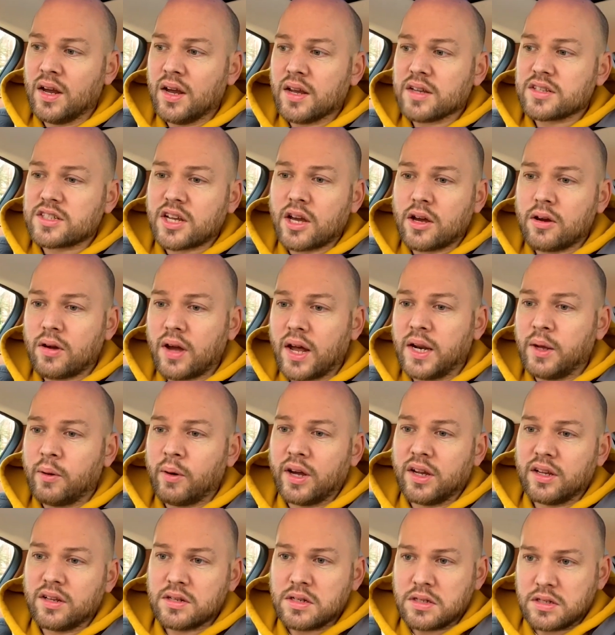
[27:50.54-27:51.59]
So
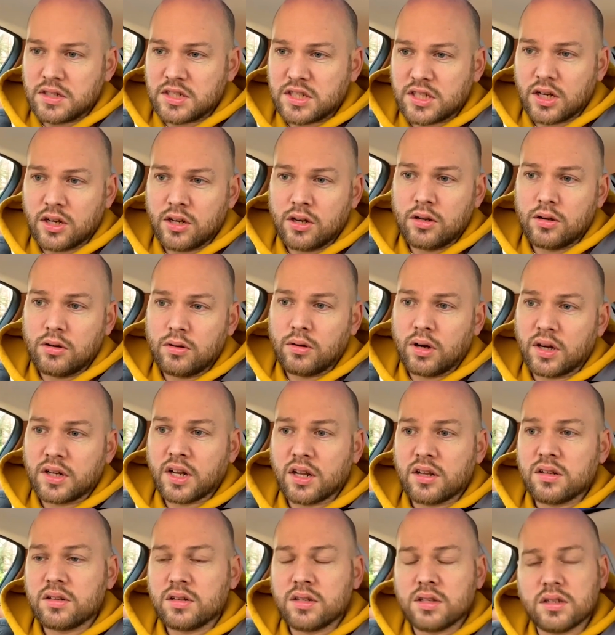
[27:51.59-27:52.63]
anyway, so I
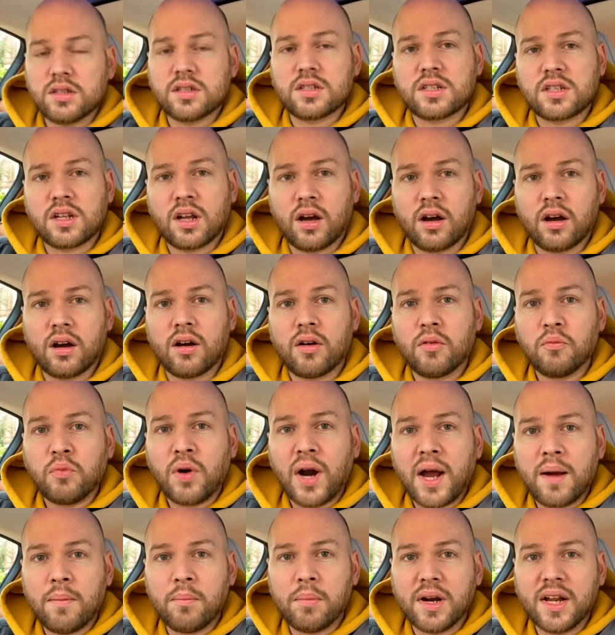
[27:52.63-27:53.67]
don't start
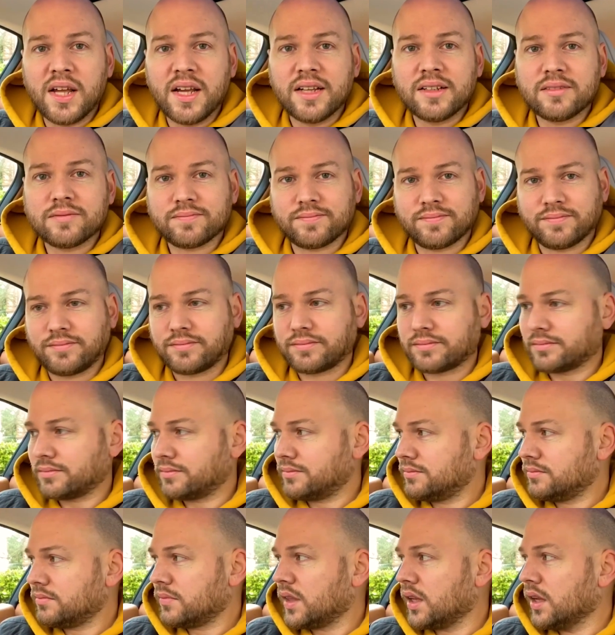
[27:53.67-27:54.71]
rambling,
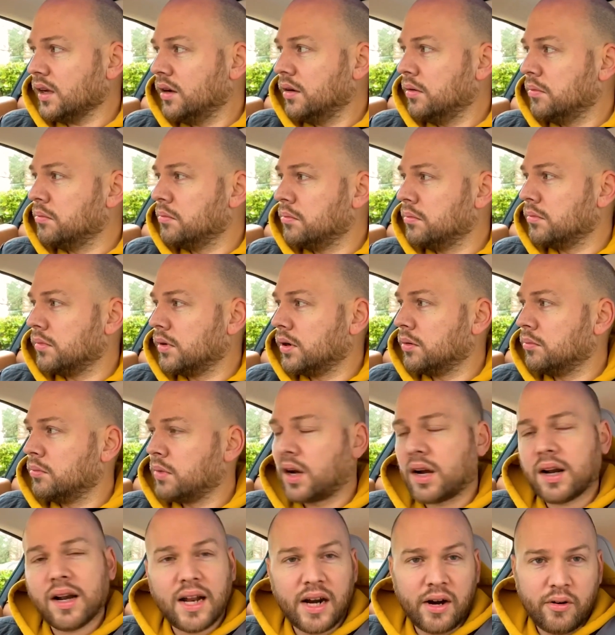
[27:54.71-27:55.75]

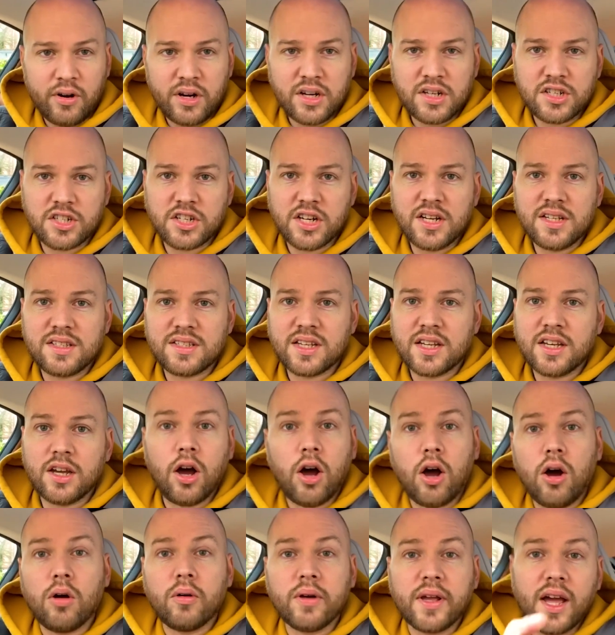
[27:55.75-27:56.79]
McLaren GT.
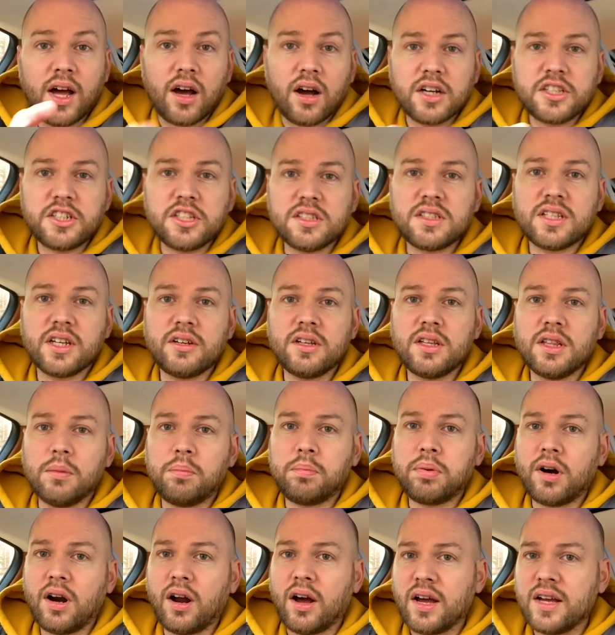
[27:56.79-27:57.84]
Oh yeah, I should tell you the
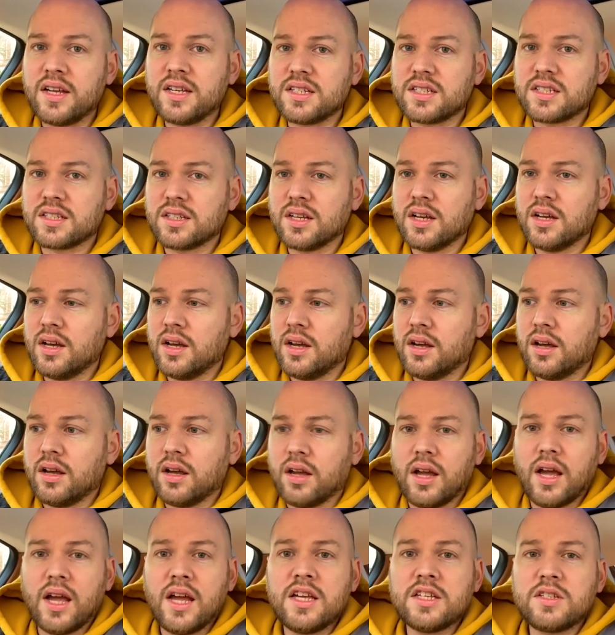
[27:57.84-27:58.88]
price
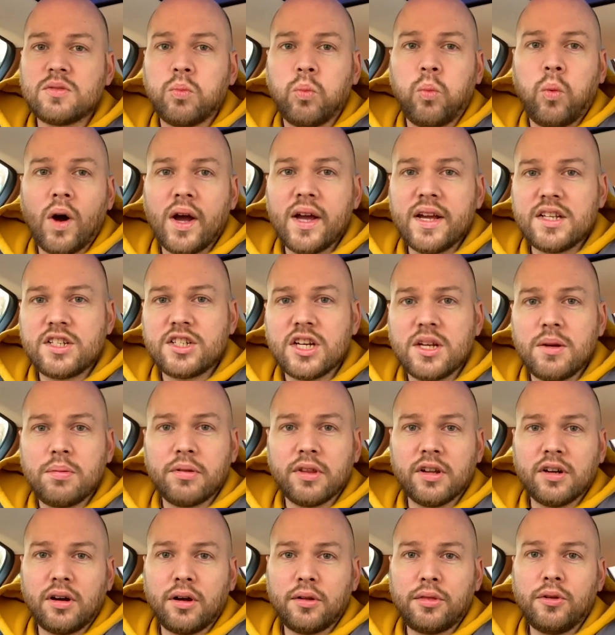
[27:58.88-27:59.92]
is way cheaper
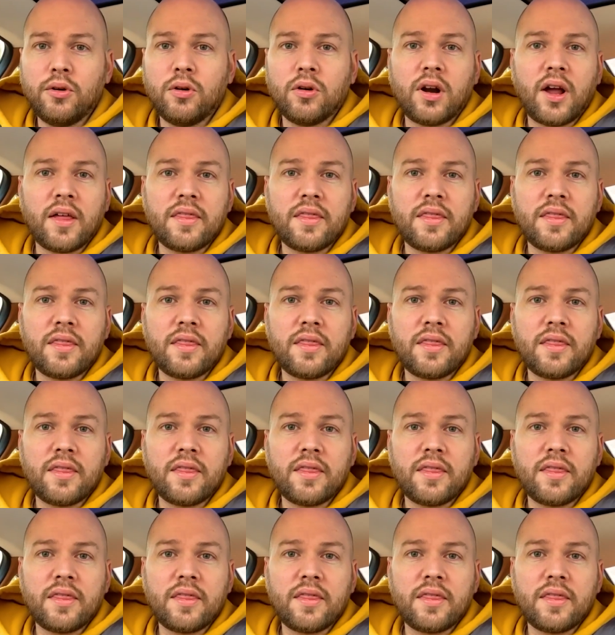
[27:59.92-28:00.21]
than I thought.